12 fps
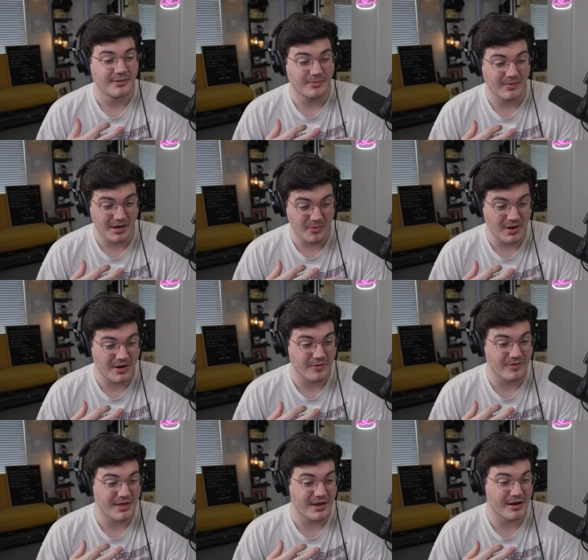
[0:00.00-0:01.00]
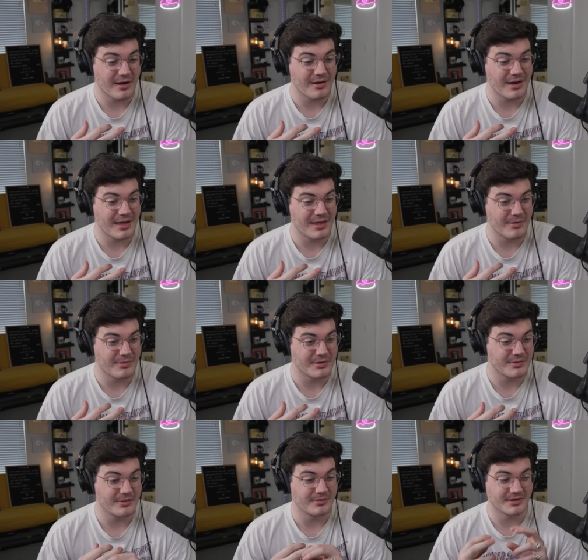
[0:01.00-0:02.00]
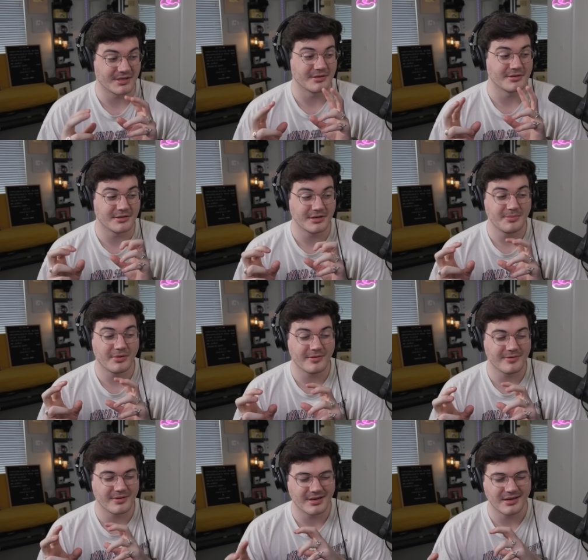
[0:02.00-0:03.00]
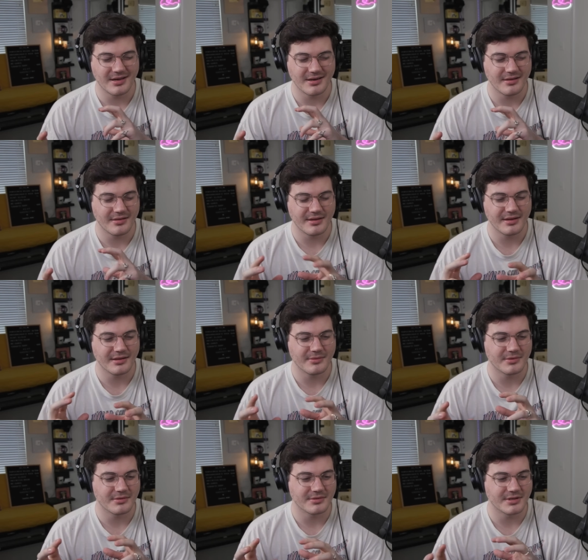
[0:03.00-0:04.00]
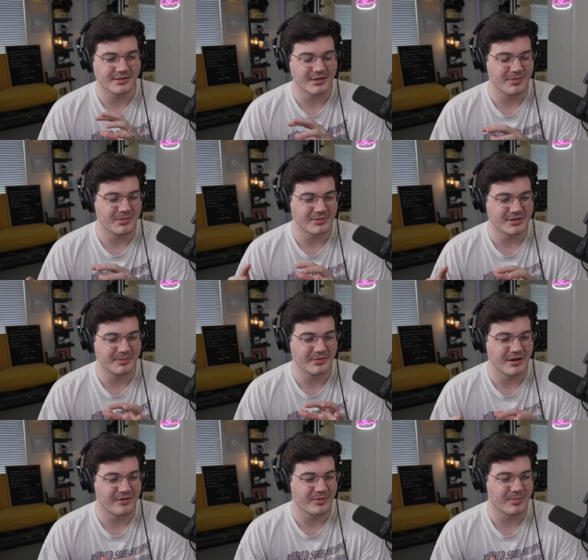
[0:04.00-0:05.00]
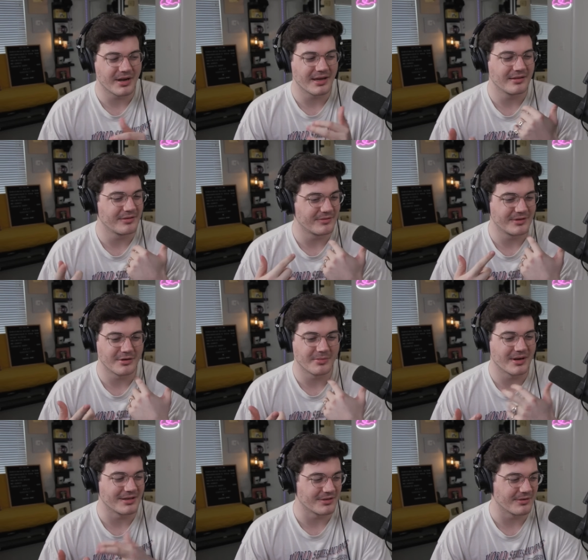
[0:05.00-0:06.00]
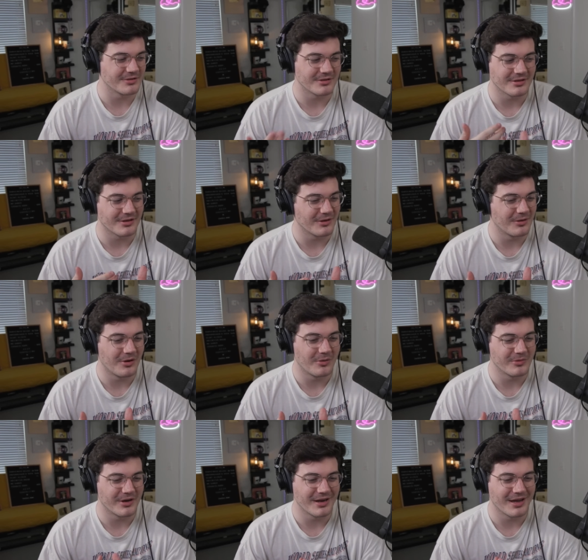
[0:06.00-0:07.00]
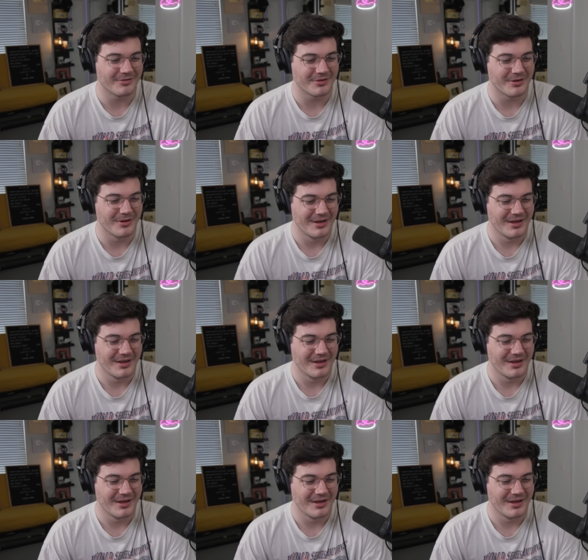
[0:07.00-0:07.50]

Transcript: I went over there, and they were doing it was like a sleepover kind of thing where it was like some people were sleeping over, but I lived nearby, so I was just gonna go home right after.